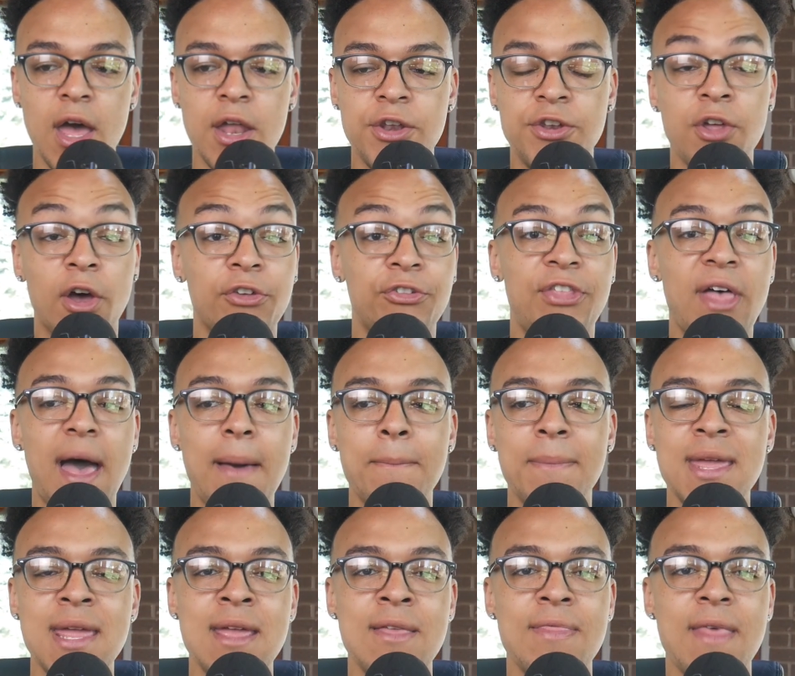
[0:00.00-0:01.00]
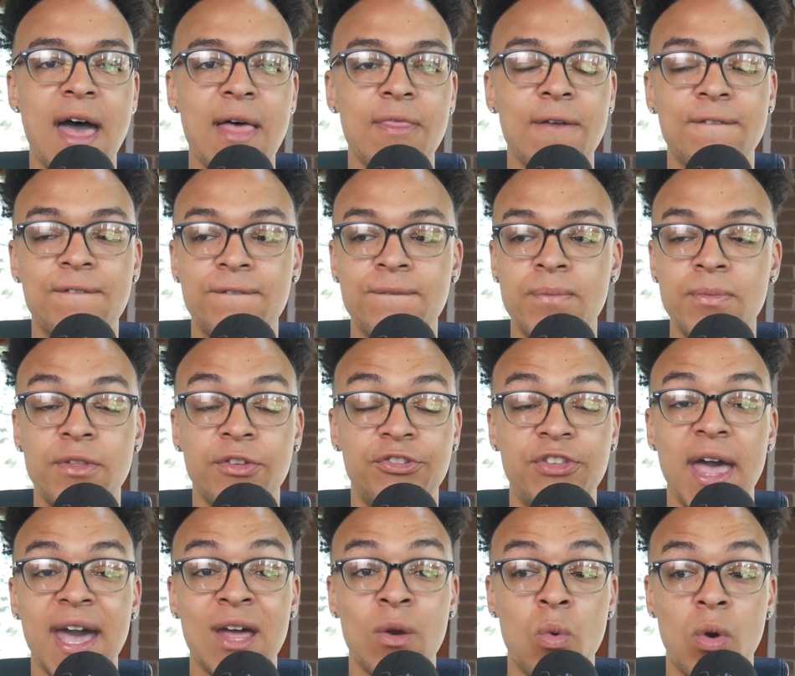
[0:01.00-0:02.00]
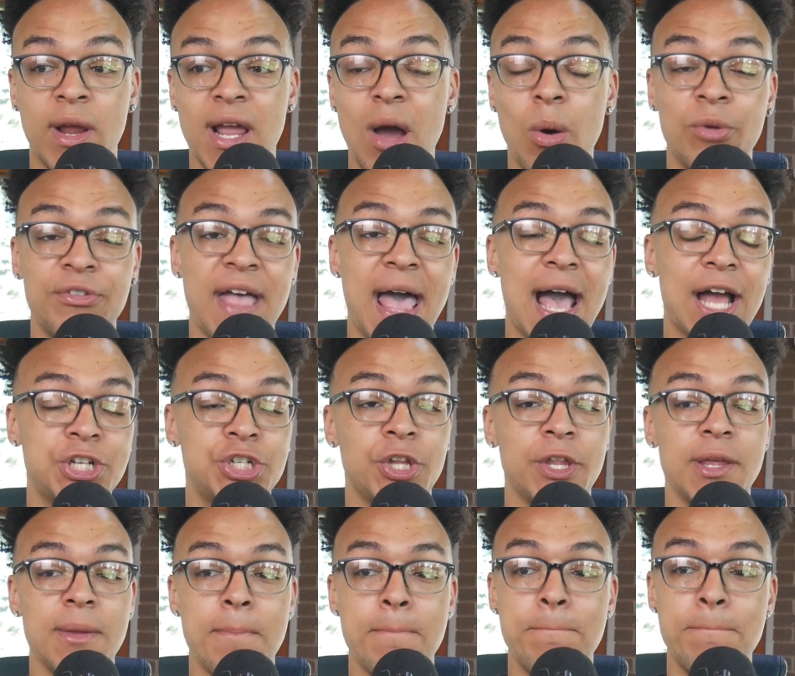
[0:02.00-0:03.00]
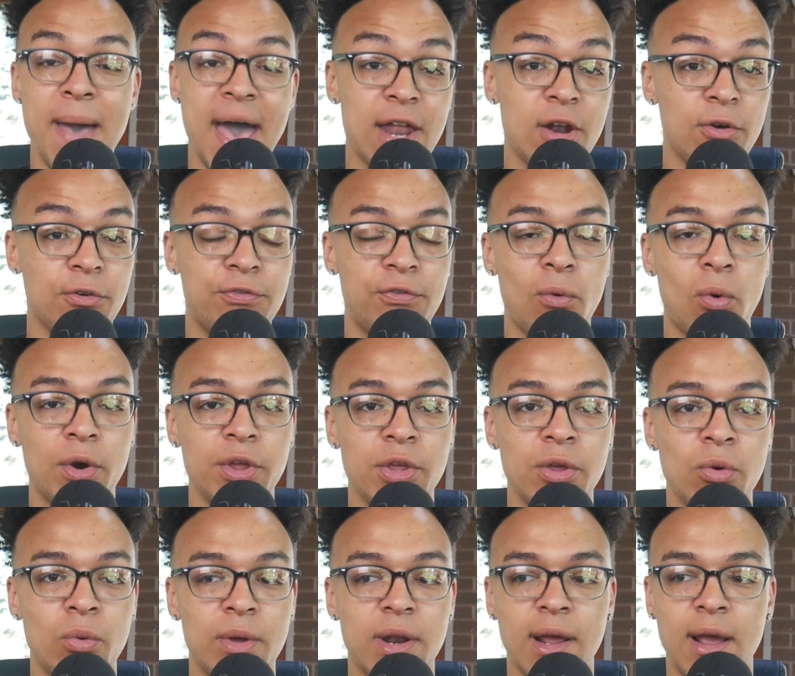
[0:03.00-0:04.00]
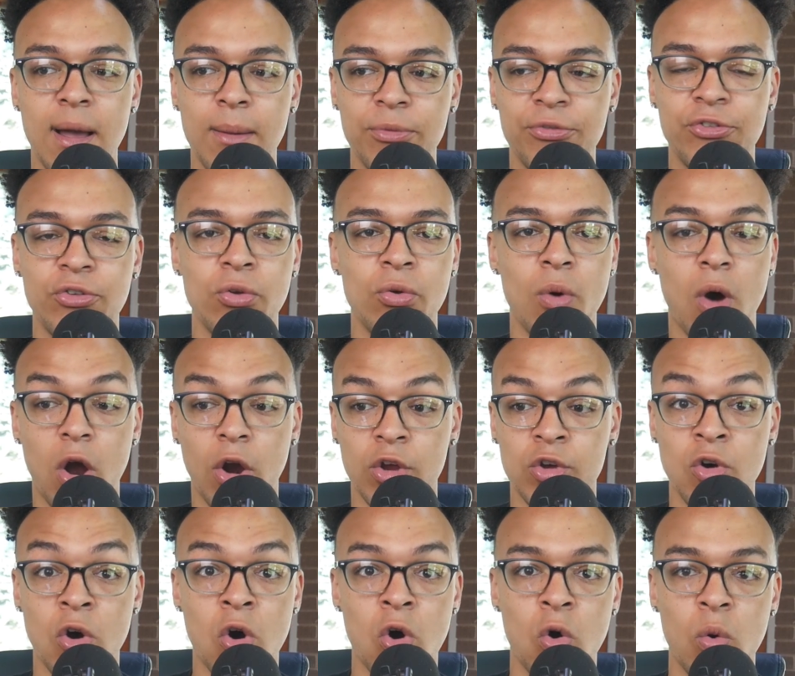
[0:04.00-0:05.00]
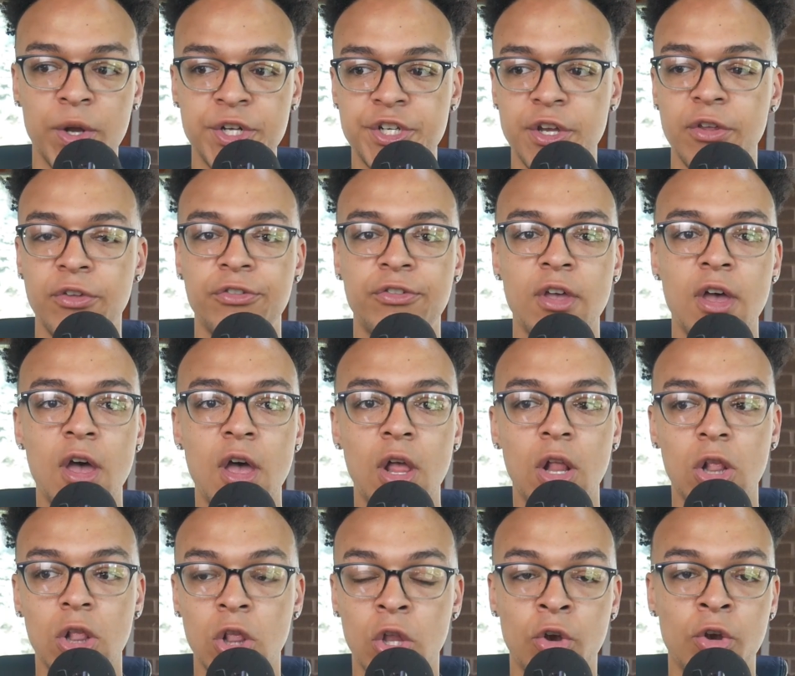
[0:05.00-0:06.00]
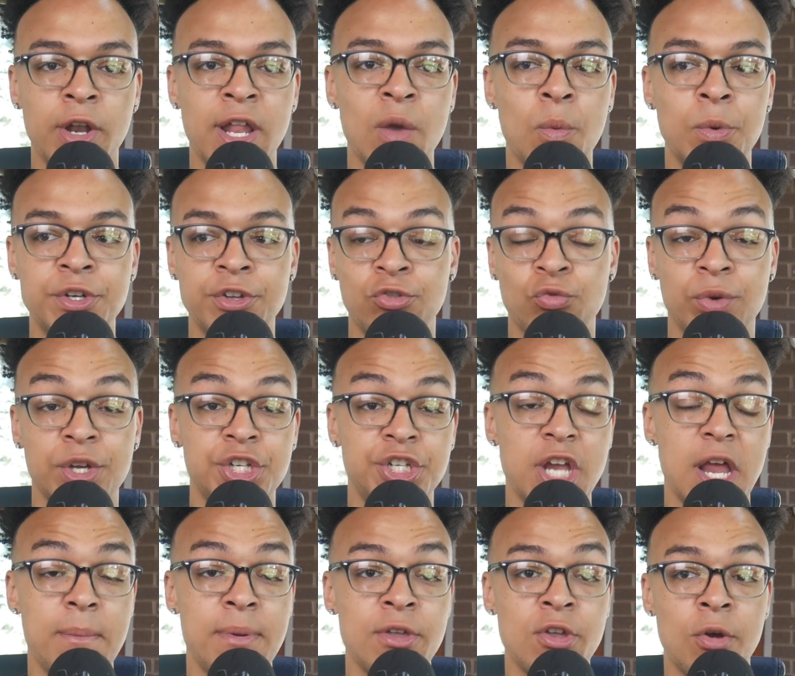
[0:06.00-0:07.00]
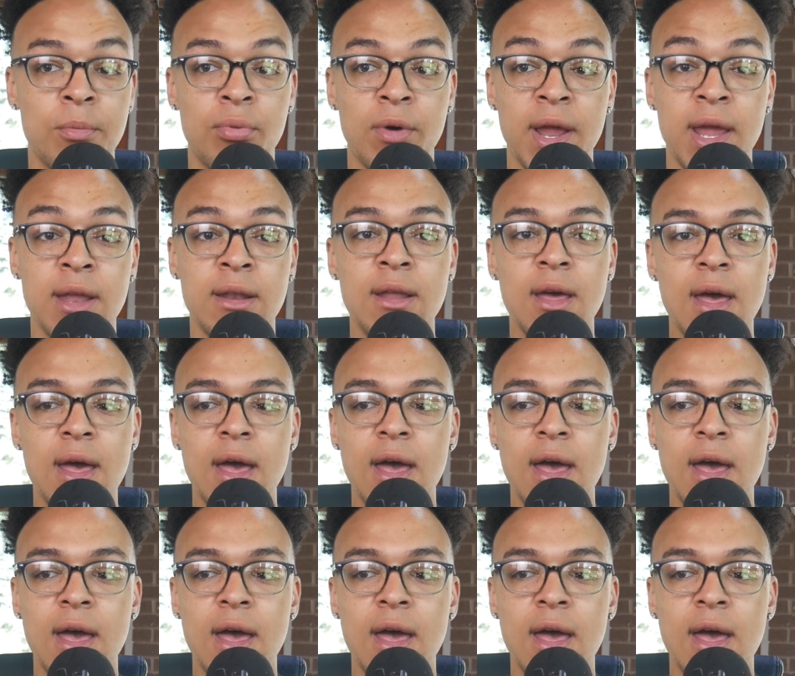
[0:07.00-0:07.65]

Does that mean that the second workout was actually better for you when it comes to our goal, which is learning, which is reshaping your brain?